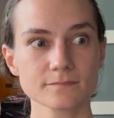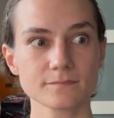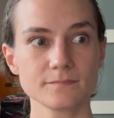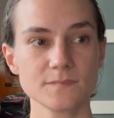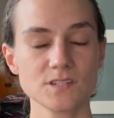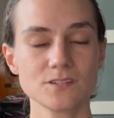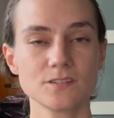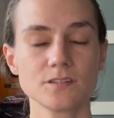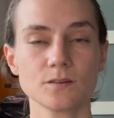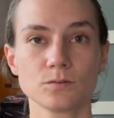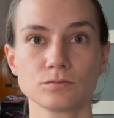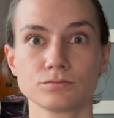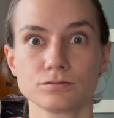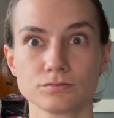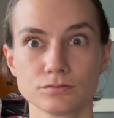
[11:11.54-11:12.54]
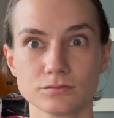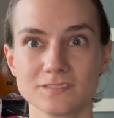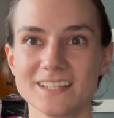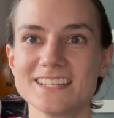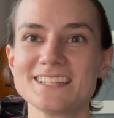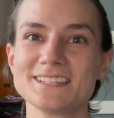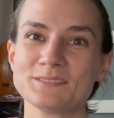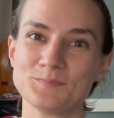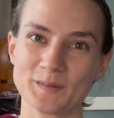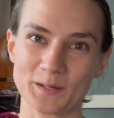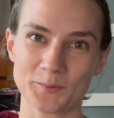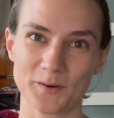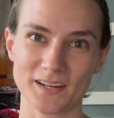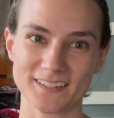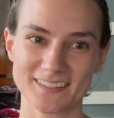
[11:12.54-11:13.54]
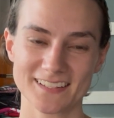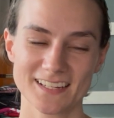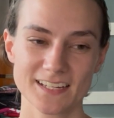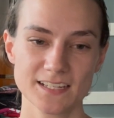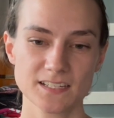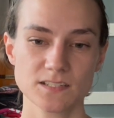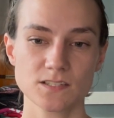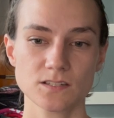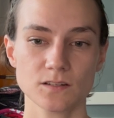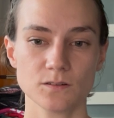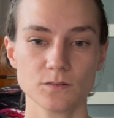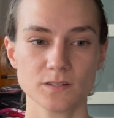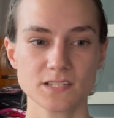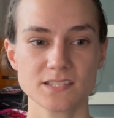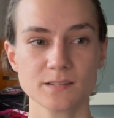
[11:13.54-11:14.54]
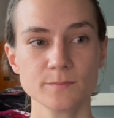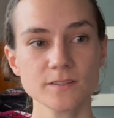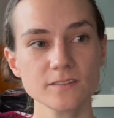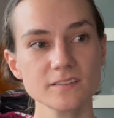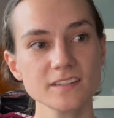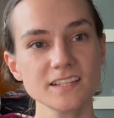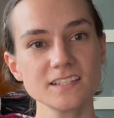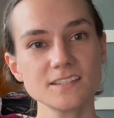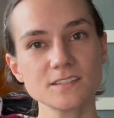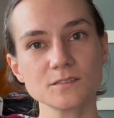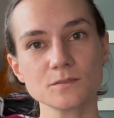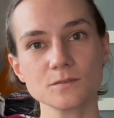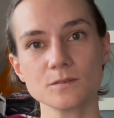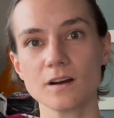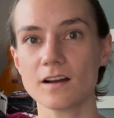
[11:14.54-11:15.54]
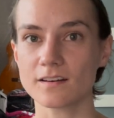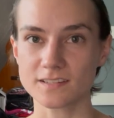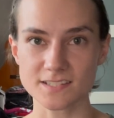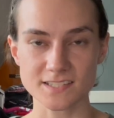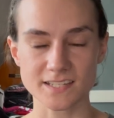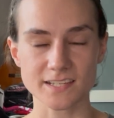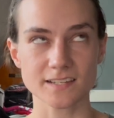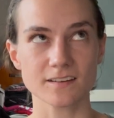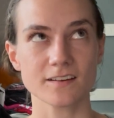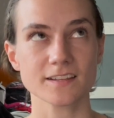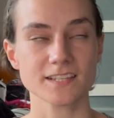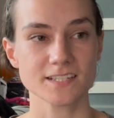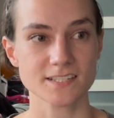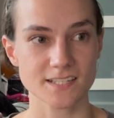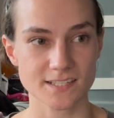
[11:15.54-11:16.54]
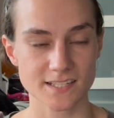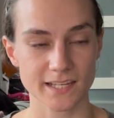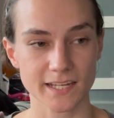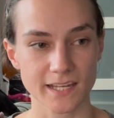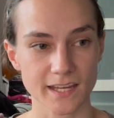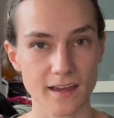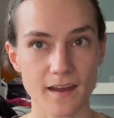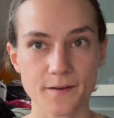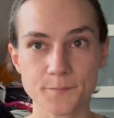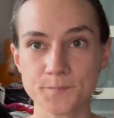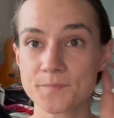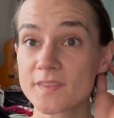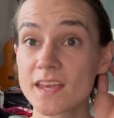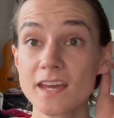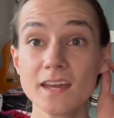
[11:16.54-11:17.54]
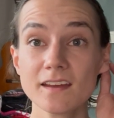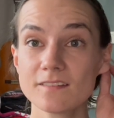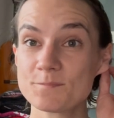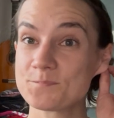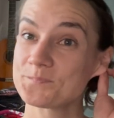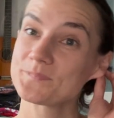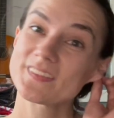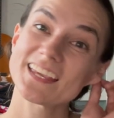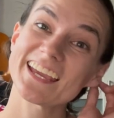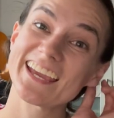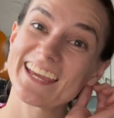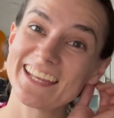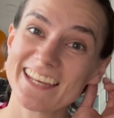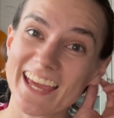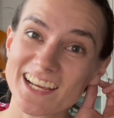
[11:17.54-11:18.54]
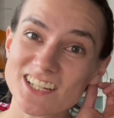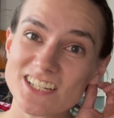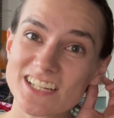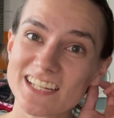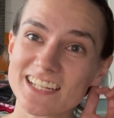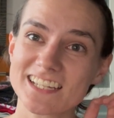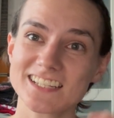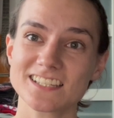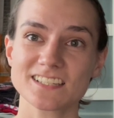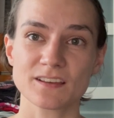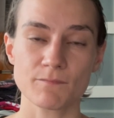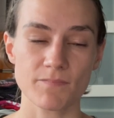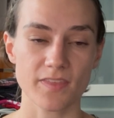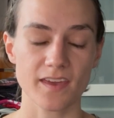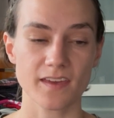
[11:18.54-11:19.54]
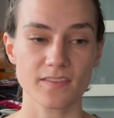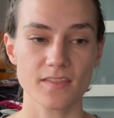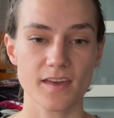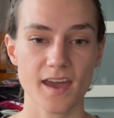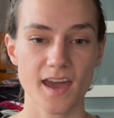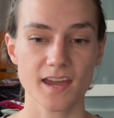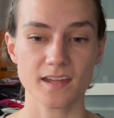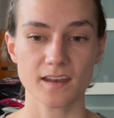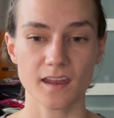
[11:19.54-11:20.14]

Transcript: This is a big one. So, similarly to honesty and authenticity, connection is something that